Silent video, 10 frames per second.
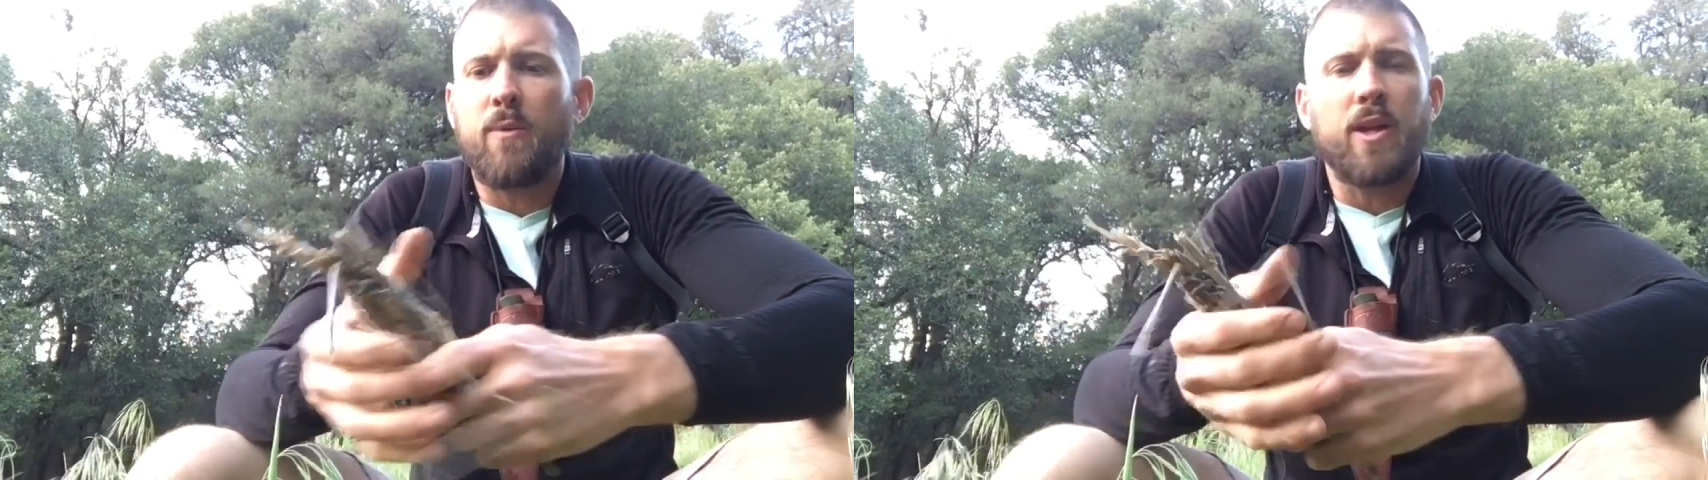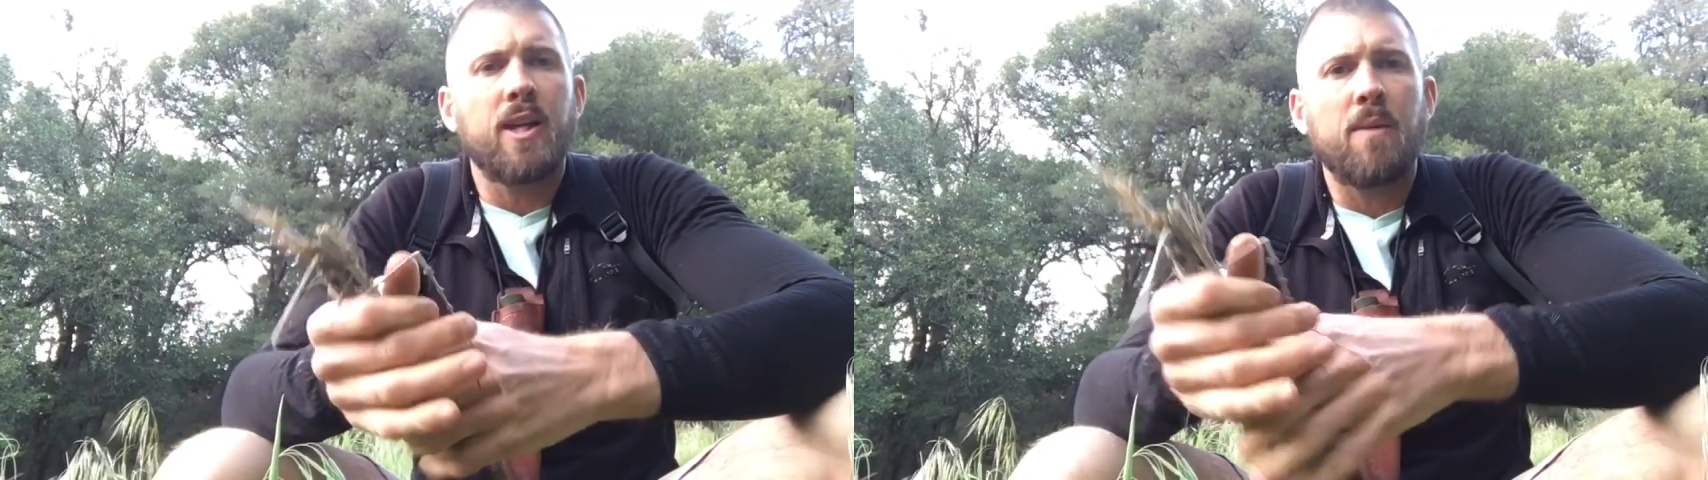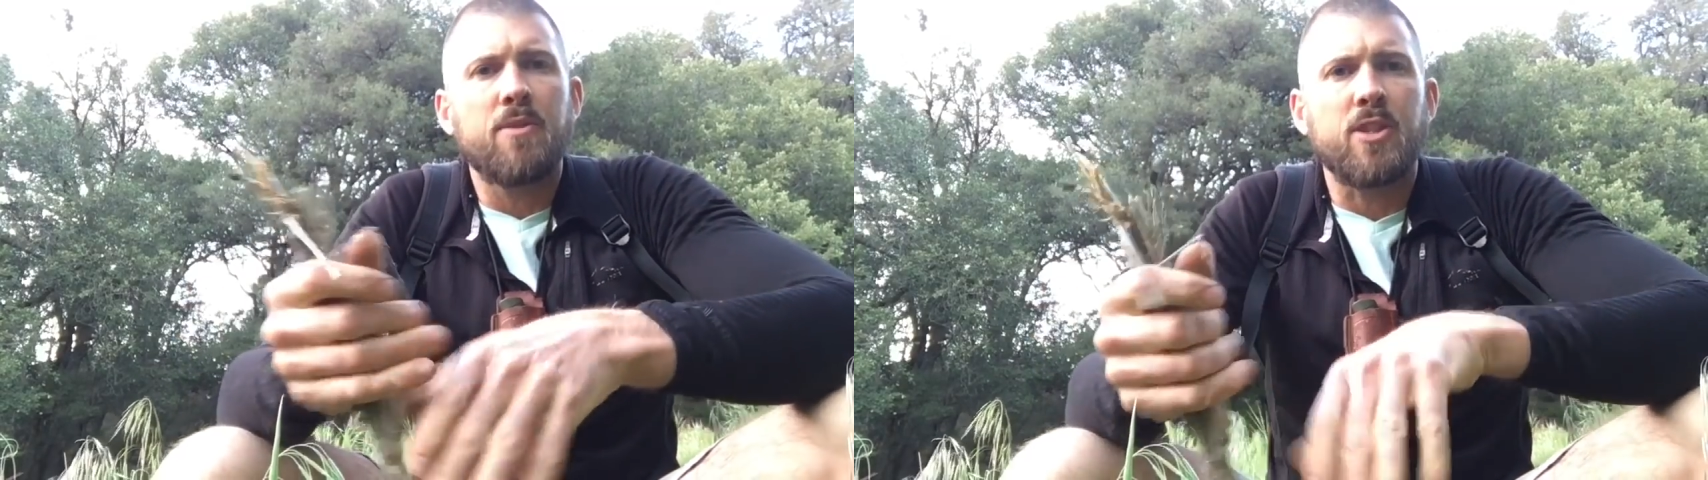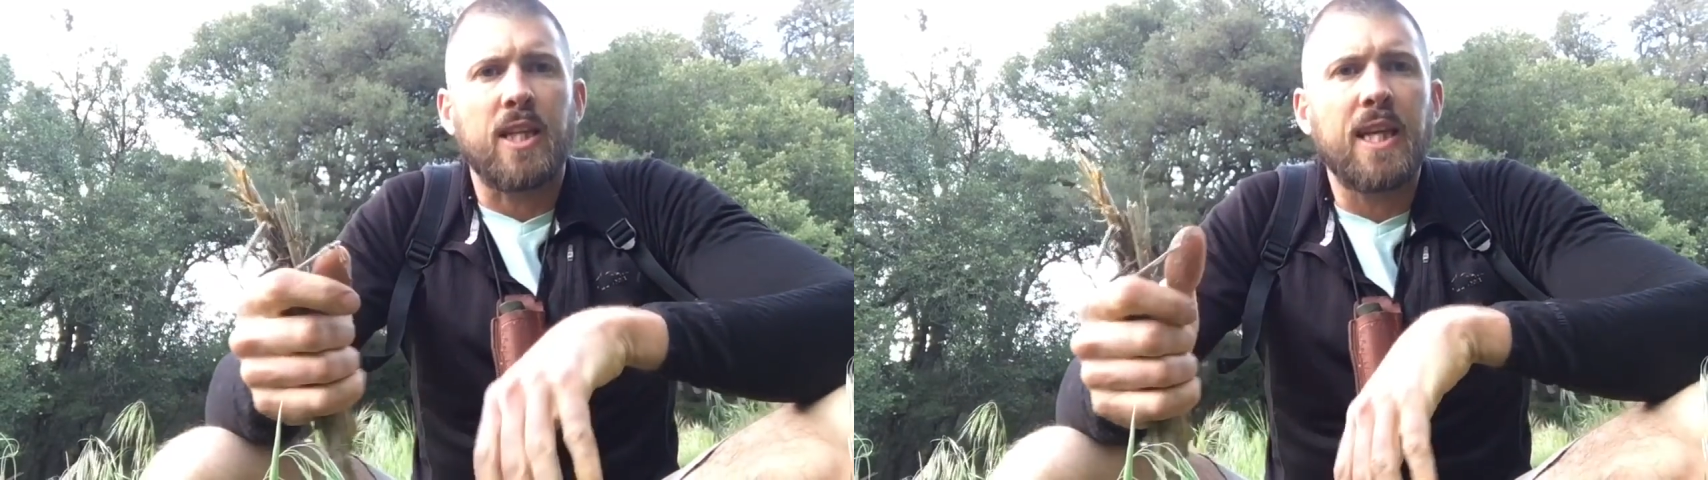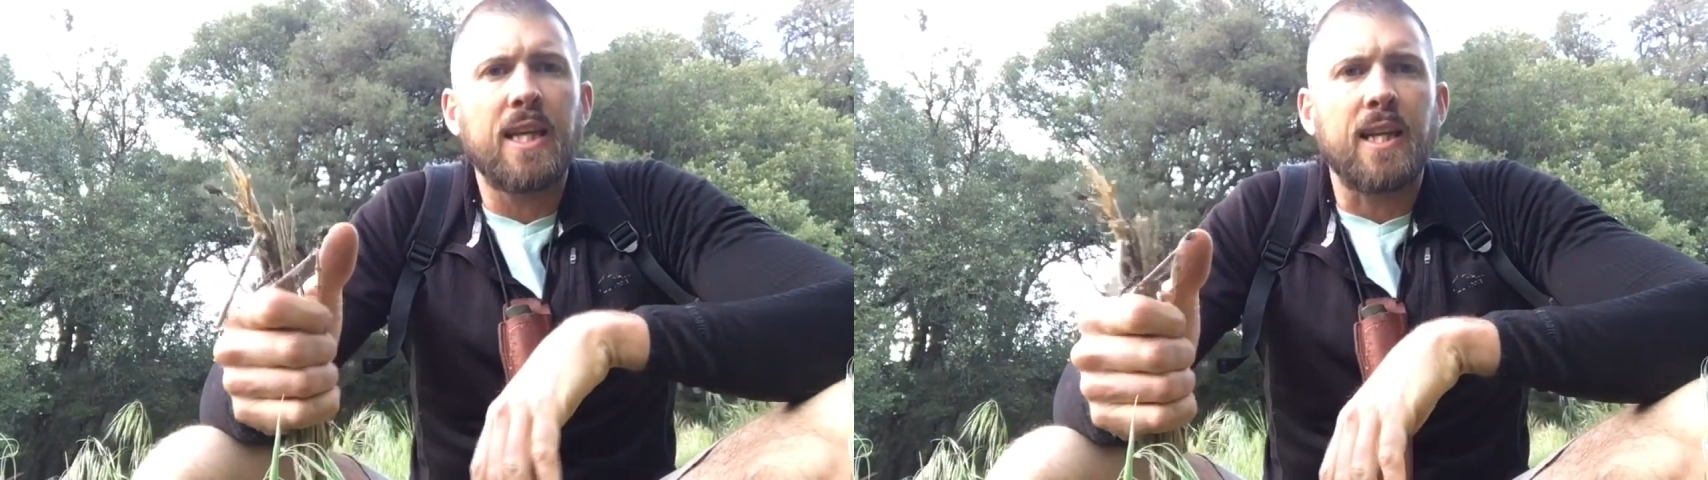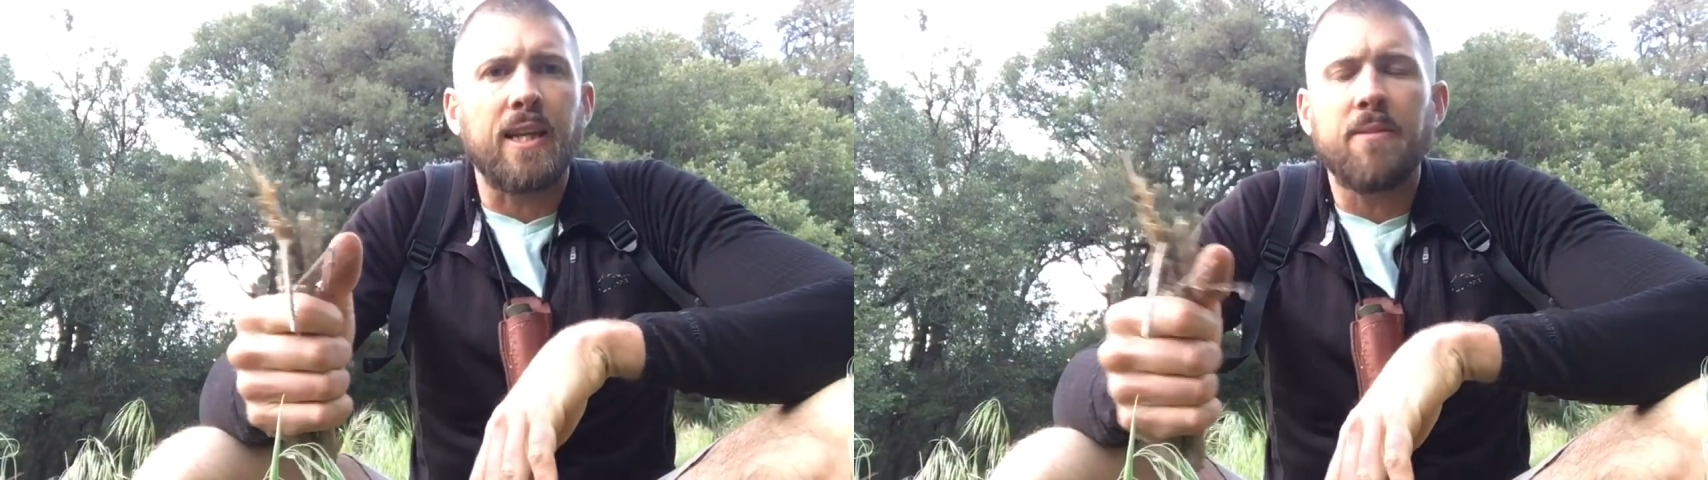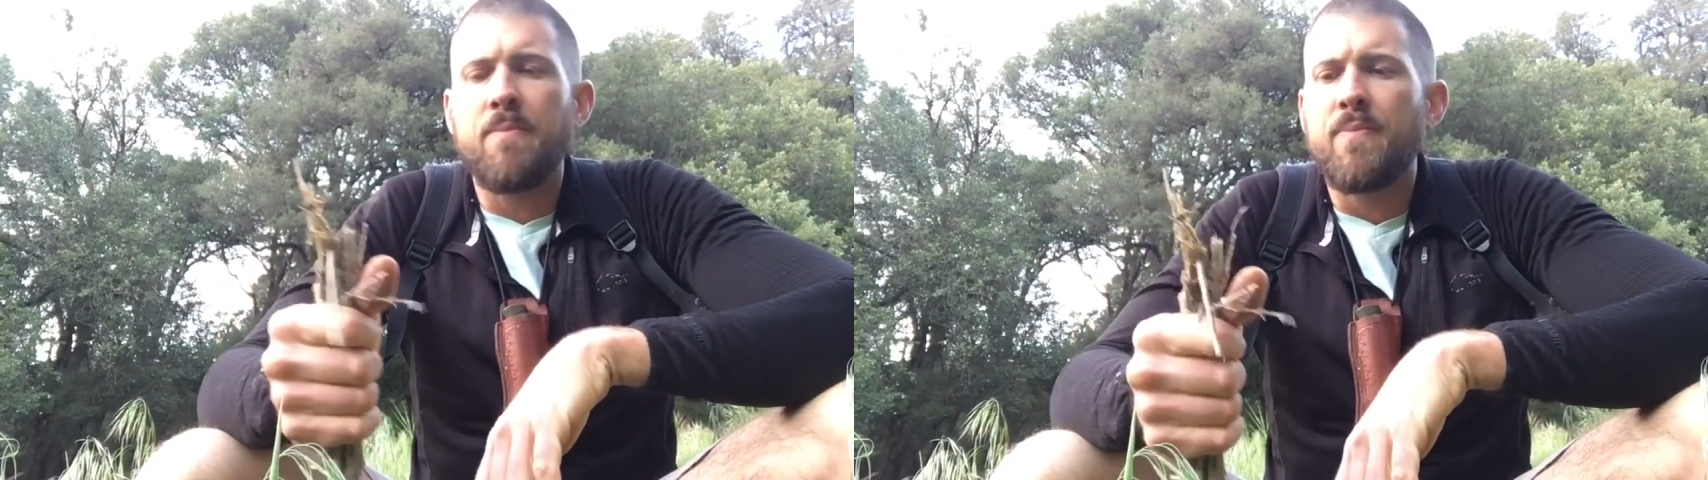when it comes to kindling,